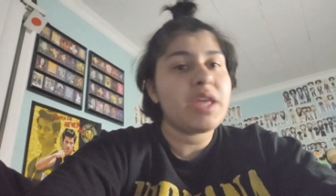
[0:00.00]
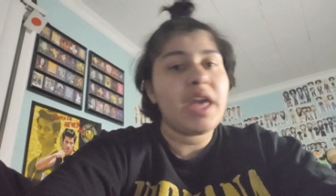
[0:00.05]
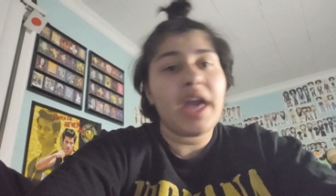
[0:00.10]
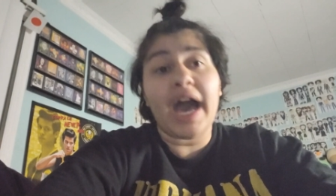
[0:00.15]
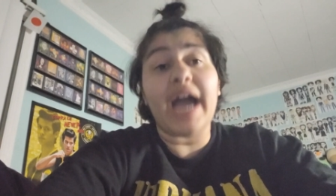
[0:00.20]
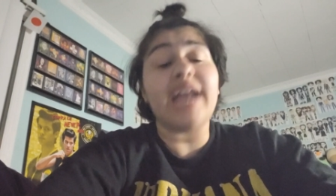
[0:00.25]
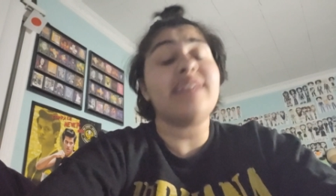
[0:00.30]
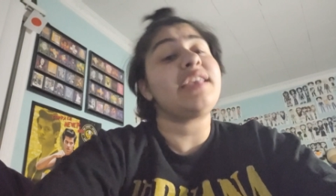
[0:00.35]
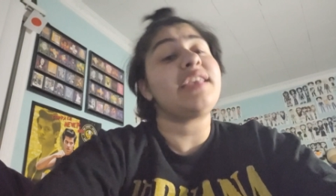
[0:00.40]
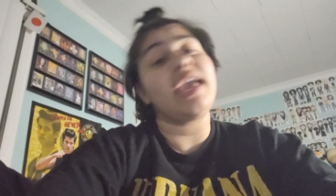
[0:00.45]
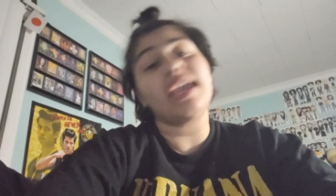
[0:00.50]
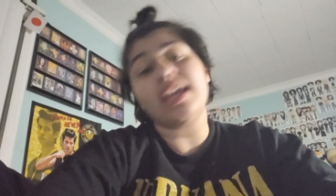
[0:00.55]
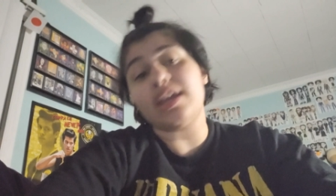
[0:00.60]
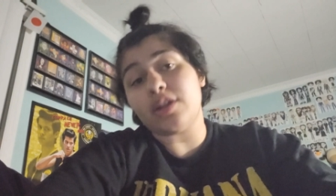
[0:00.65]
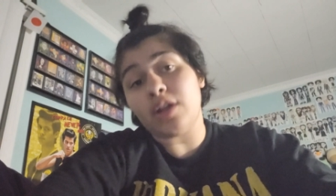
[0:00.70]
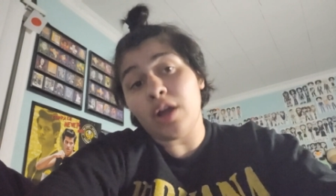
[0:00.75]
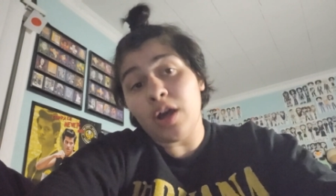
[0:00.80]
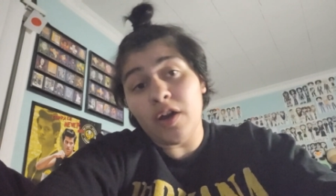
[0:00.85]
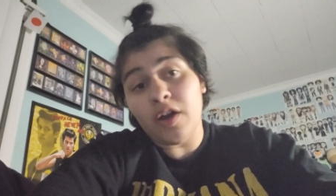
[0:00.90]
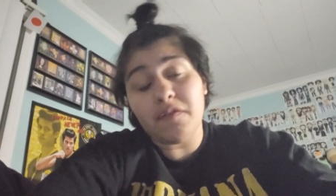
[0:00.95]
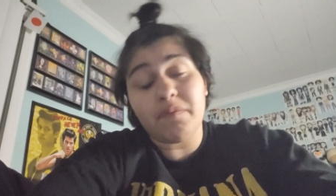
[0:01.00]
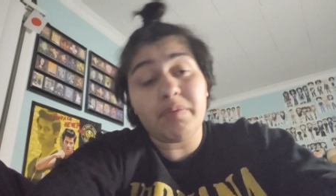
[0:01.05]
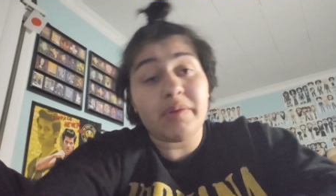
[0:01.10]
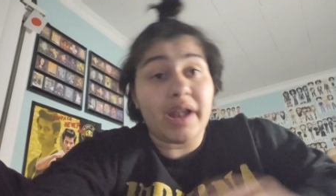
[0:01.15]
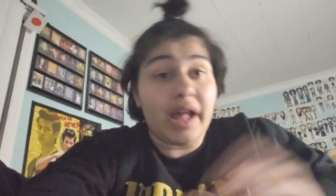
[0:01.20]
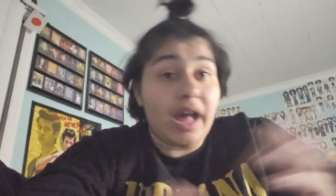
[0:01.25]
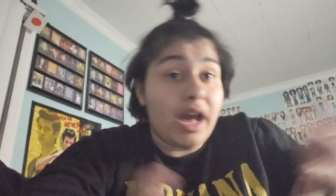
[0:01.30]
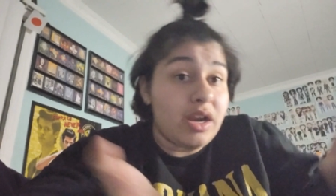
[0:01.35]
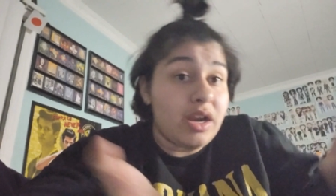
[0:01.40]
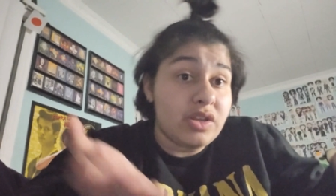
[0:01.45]
I take it off, but
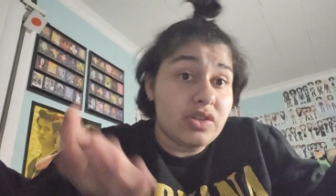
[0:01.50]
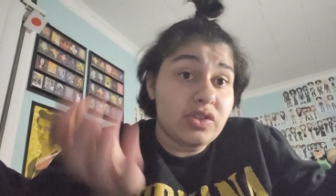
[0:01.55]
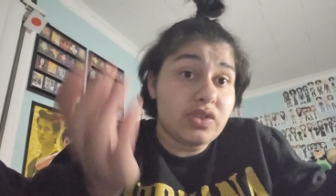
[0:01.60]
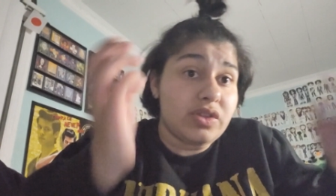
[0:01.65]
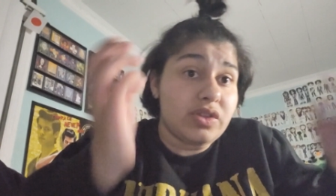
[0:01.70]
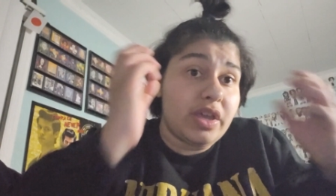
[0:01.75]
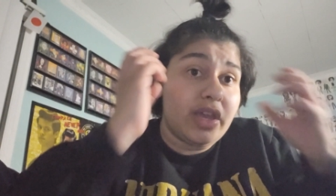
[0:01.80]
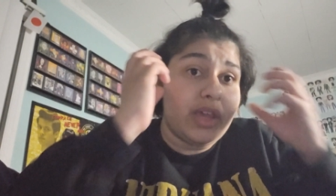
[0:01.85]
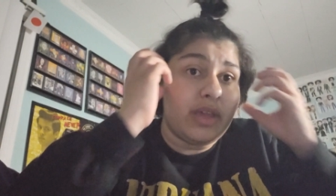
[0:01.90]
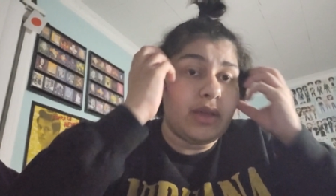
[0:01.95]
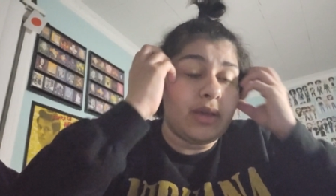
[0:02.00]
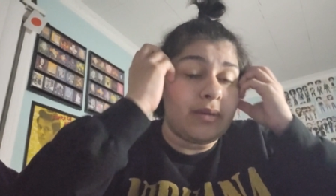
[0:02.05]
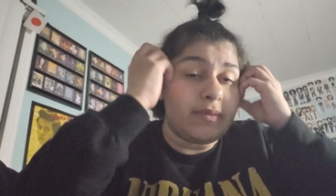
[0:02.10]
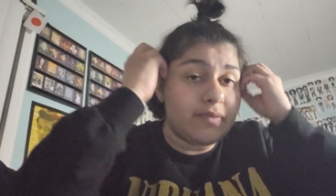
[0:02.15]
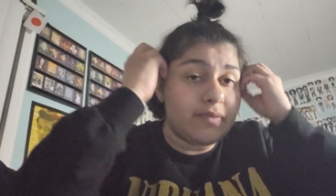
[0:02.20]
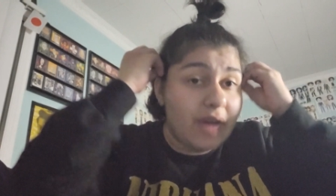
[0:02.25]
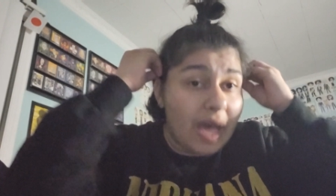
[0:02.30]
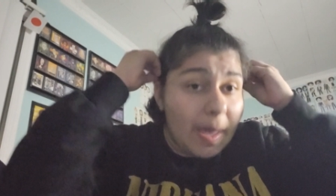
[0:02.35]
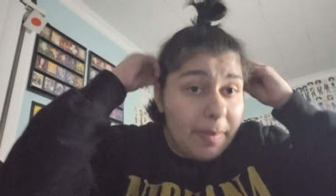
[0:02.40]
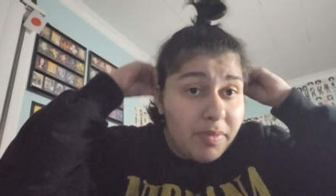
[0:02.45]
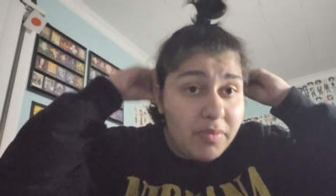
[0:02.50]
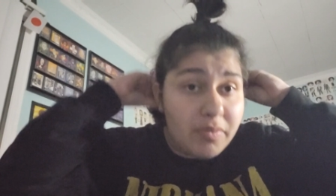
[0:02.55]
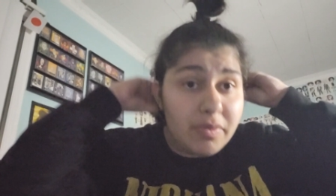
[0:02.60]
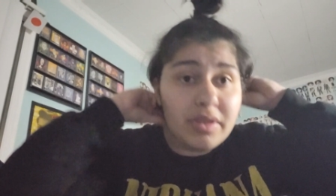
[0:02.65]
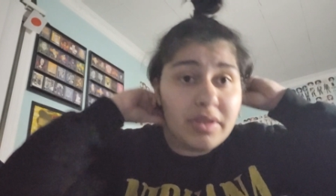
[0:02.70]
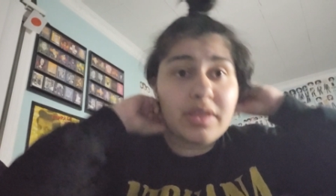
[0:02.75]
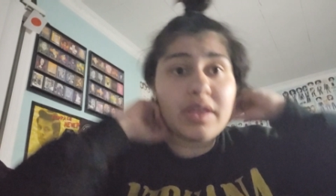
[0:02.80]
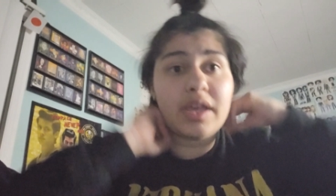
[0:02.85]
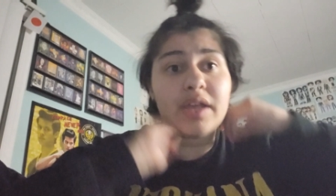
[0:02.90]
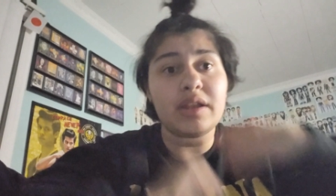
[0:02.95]
honestly, I'm vibing
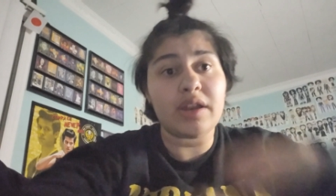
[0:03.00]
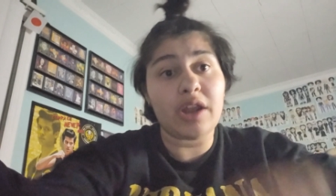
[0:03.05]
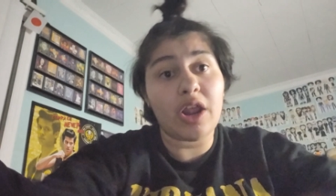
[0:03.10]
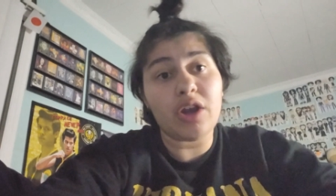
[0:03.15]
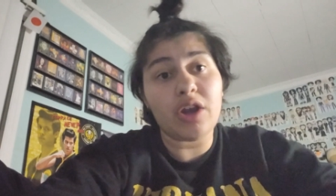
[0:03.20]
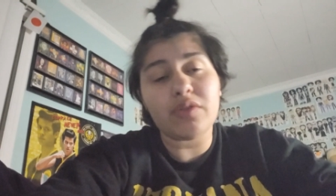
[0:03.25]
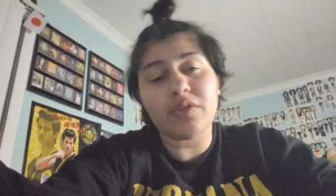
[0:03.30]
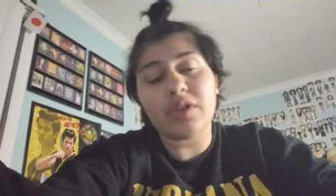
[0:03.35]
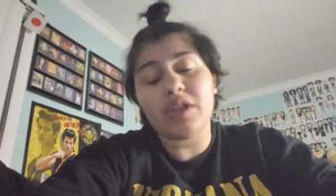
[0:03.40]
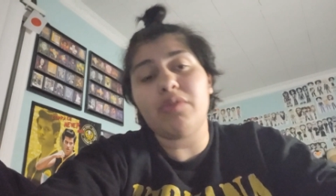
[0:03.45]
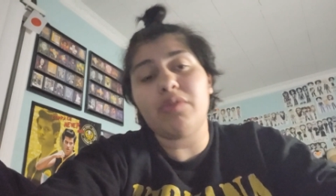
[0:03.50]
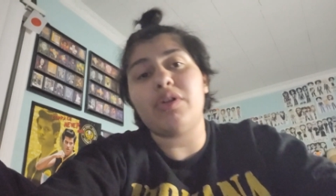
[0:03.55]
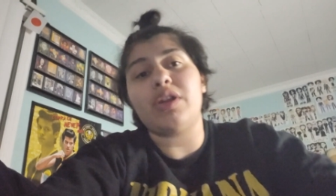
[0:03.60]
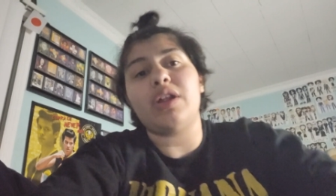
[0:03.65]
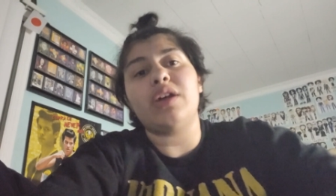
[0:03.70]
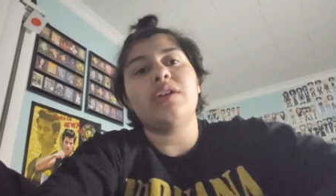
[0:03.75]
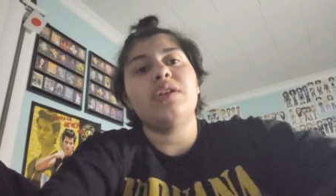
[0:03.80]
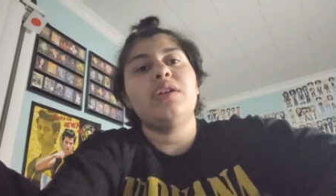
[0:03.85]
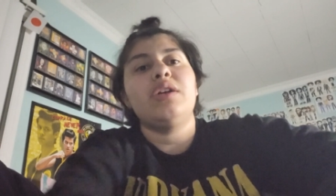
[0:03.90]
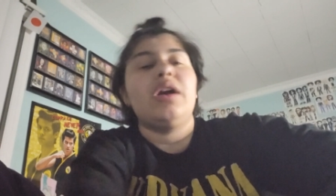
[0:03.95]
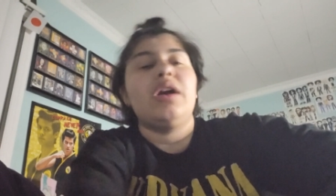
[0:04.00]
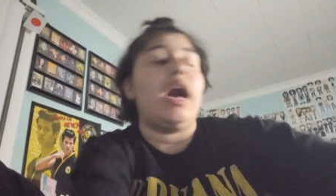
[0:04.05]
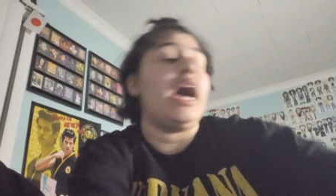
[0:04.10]
with it, and I don't really want to...